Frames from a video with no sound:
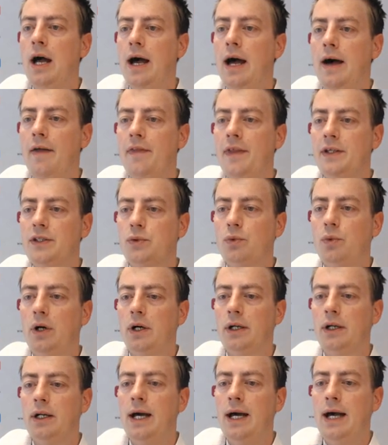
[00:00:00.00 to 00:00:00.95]
And this
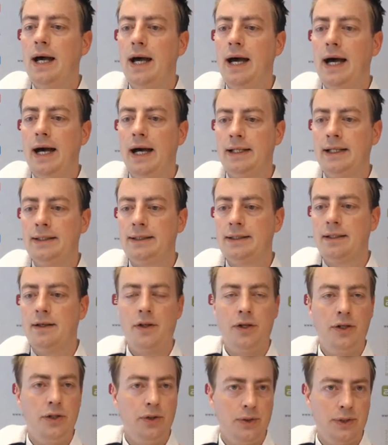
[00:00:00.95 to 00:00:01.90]
one has
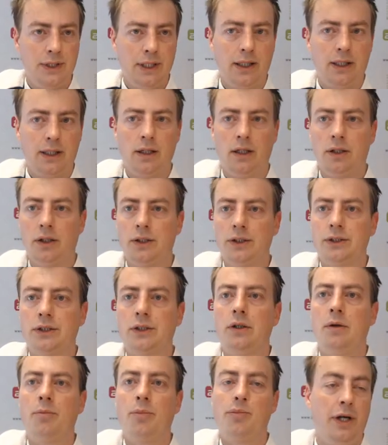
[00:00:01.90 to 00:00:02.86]
the 2 SIG
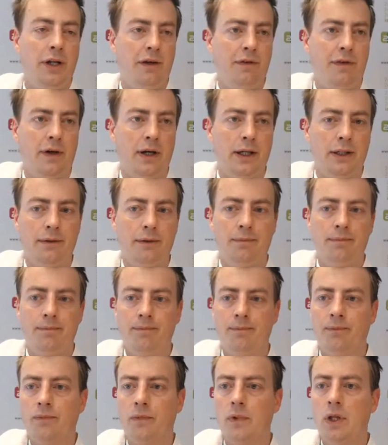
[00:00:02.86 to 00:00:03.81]
colors predefined.
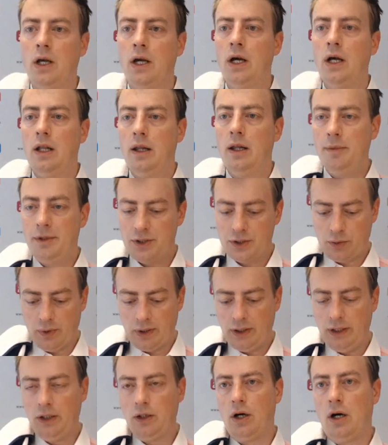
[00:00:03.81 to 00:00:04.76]
Let me just
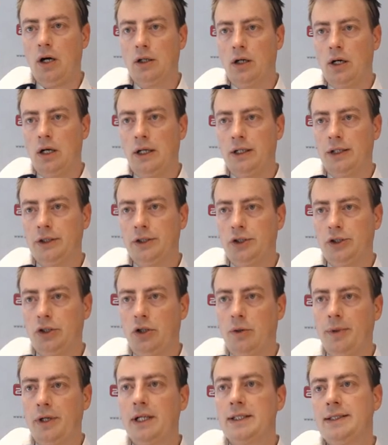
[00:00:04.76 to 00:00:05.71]
quickly log on to
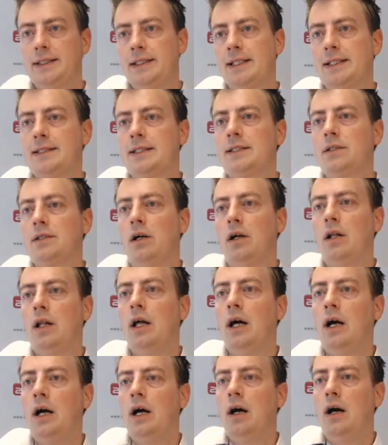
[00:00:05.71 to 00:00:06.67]
show, because this is
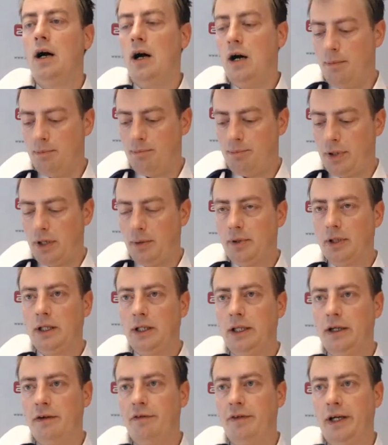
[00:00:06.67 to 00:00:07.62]
all
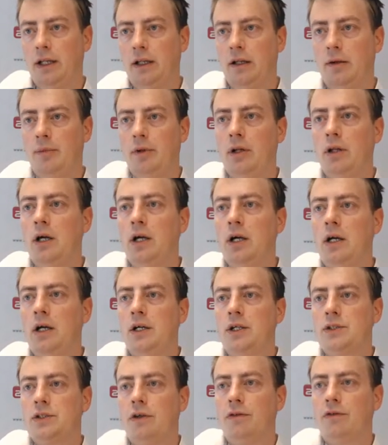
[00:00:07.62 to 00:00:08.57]
publicly available.
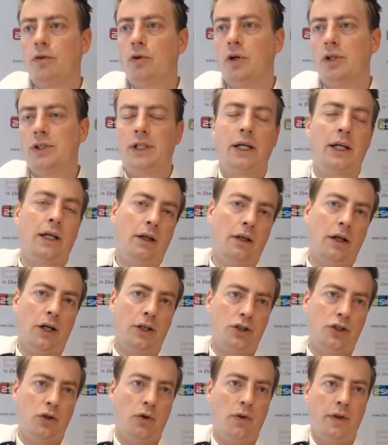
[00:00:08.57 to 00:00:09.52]
So of course I
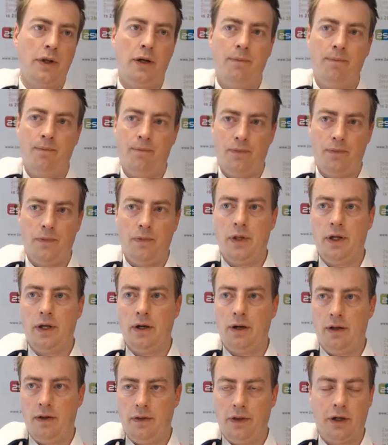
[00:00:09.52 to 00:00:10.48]
cannot show
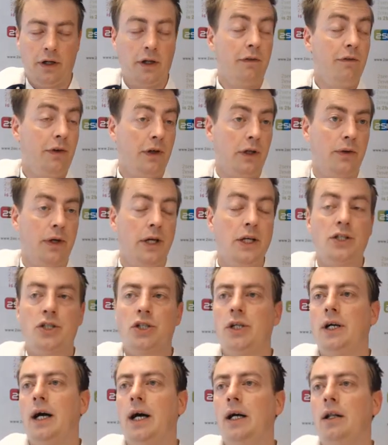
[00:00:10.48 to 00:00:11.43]
the
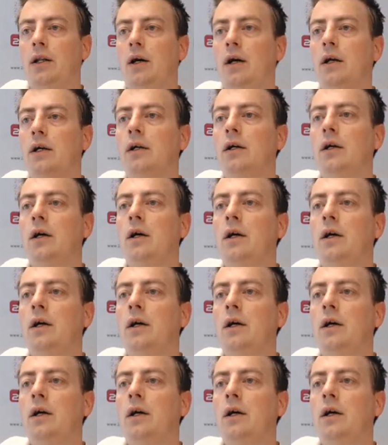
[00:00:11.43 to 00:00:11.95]
configuration dialog.